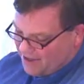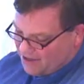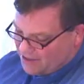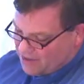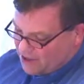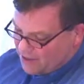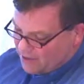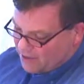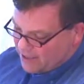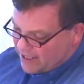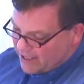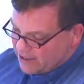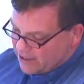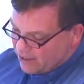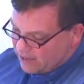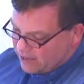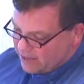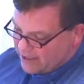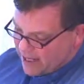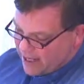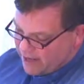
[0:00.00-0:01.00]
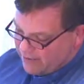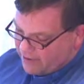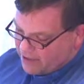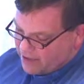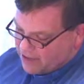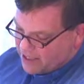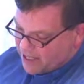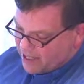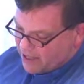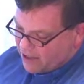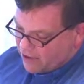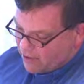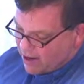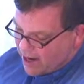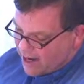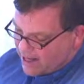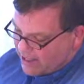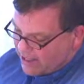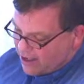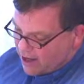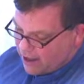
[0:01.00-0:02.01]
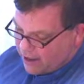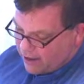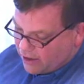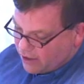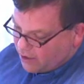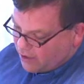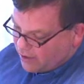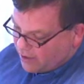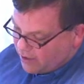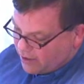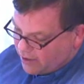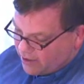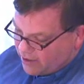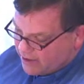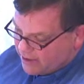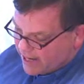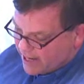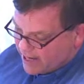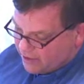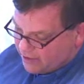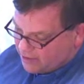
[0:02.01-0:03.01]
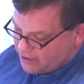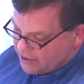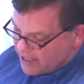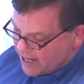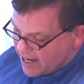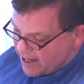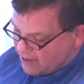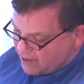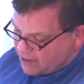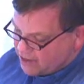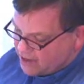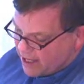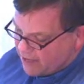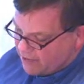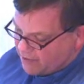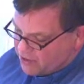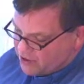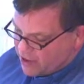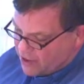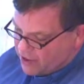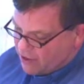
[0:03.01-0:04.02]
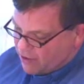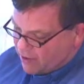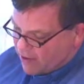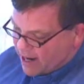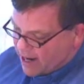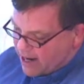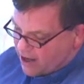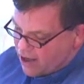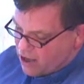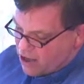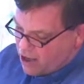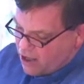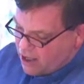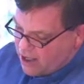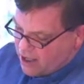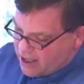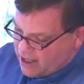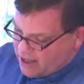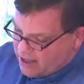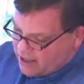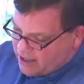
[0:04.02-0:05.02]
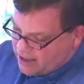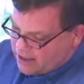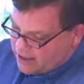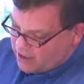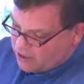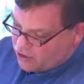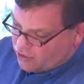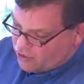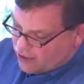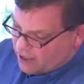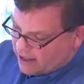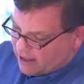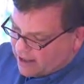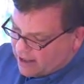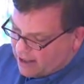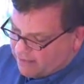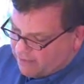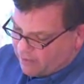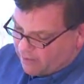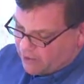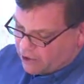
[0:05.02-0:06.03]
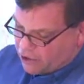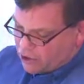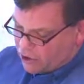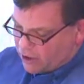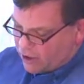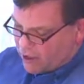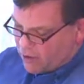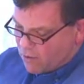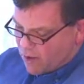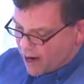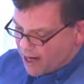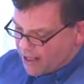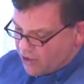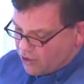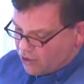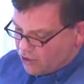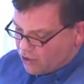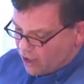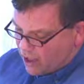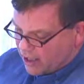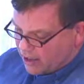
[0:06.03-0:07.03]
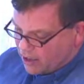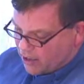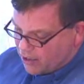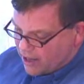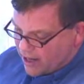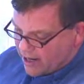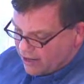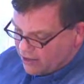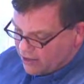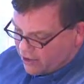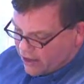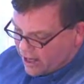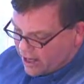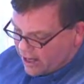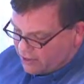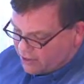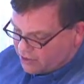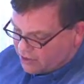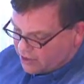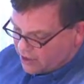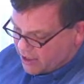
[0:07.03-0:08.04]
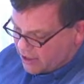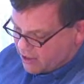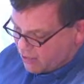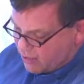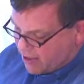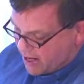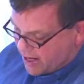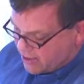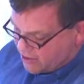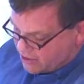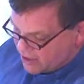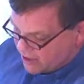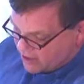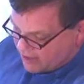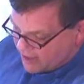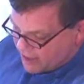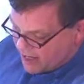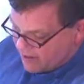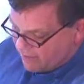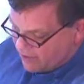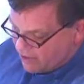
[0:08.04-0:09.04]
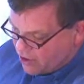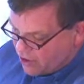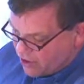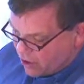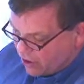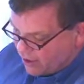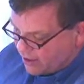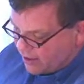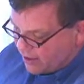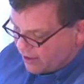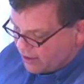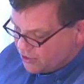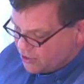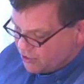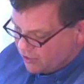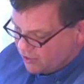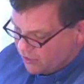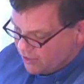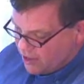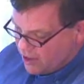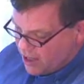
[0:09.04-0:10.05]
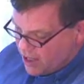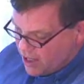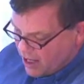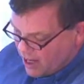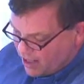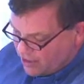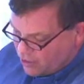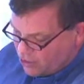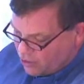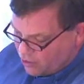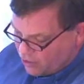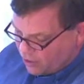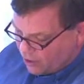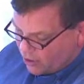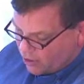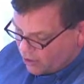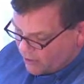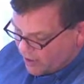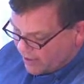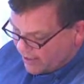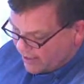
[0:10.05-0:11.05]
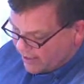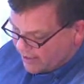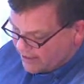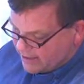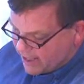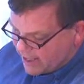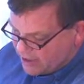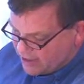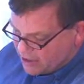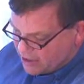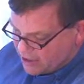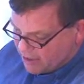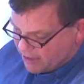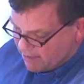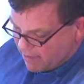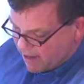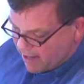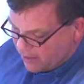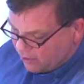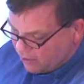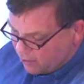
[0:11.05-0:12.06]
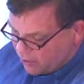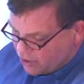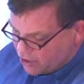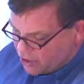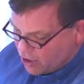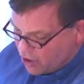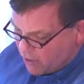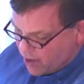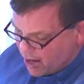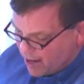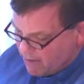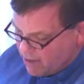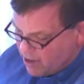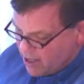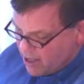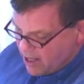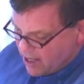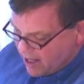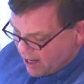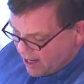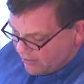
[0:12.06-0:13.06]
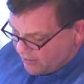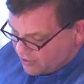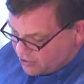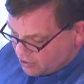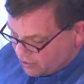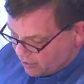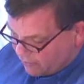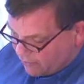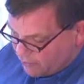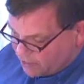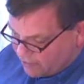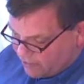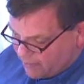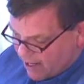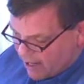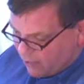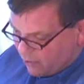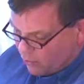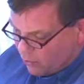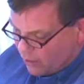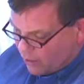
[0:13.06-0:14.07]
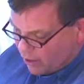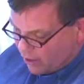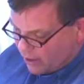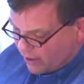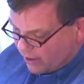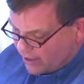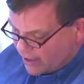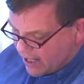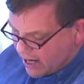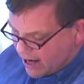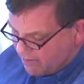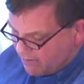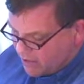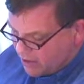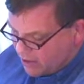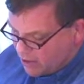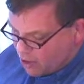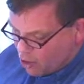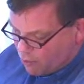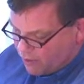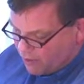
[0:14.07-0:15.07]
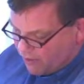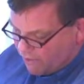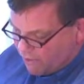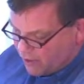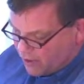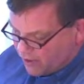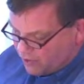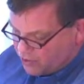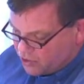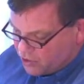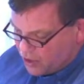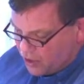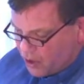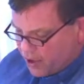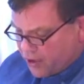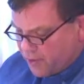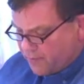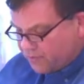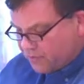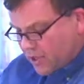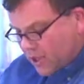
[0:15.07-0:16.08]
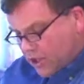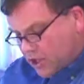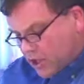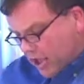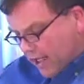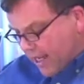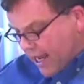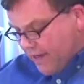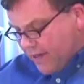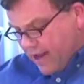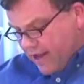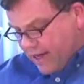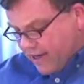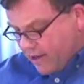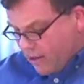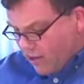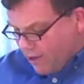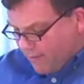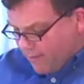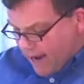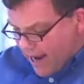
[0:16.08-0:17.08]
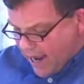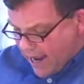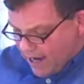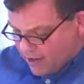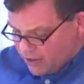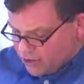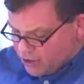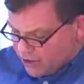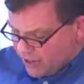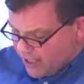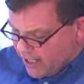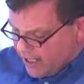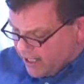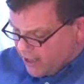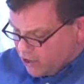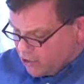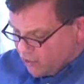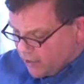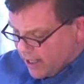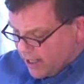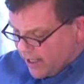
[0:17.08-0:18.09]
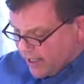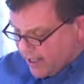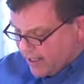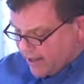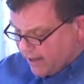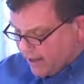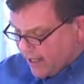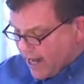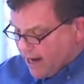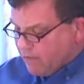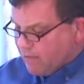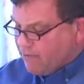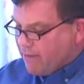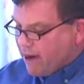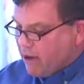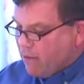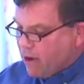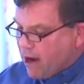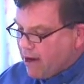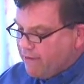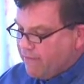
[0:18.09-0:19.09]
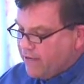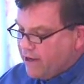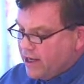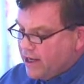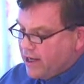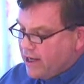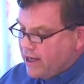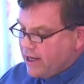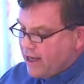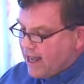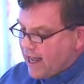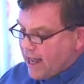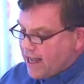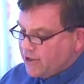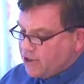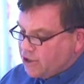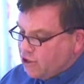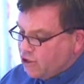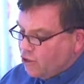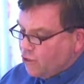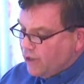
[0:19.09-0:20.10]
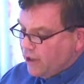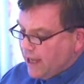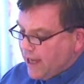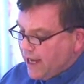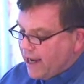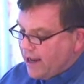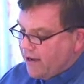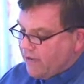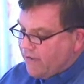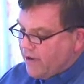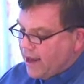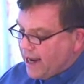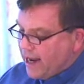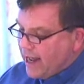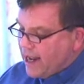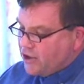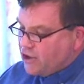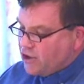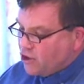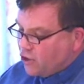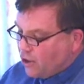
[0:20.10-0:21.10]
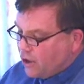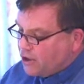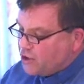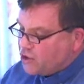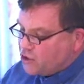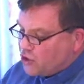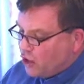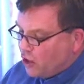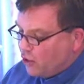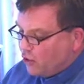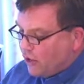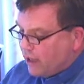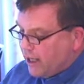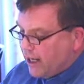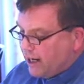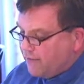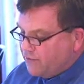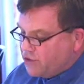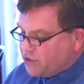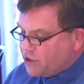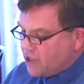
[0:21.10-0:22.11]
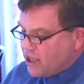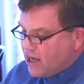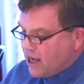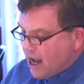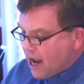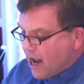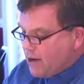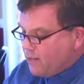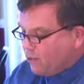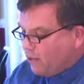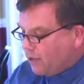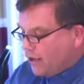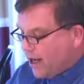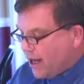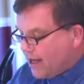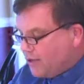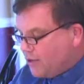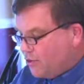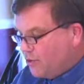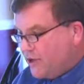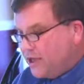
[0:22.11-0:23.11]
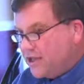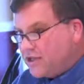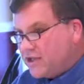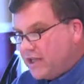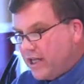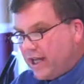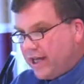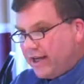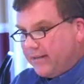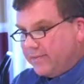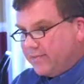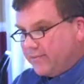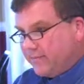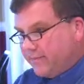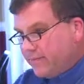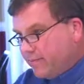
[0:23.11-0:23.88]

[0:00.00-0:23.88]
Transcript: So when they told David, saying, Uriah did not go to, down to his house, David said to Uriah, Did you not come from a journey? Why did you not go down to your house? And Uriah said to David, The ark in Israel and Judah are dwelling in tents, and my lord Joab and the servants of my lord are encamped in the open fields. Shall I then go to my house to eat and drink and to lie with my wife? As you live and as your soul lives, I will not do this thing.